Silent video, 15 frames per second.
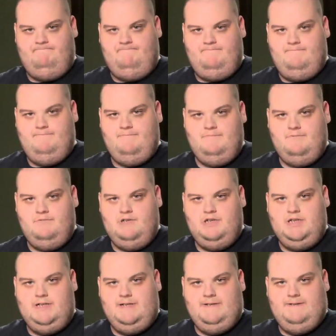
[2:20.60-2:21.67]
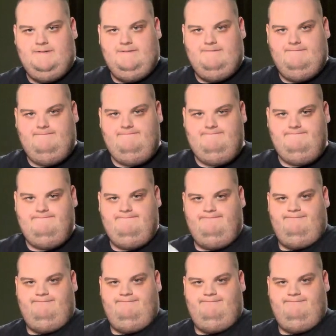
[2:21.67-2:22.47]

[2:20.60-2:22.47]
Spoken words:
Nobody speaks.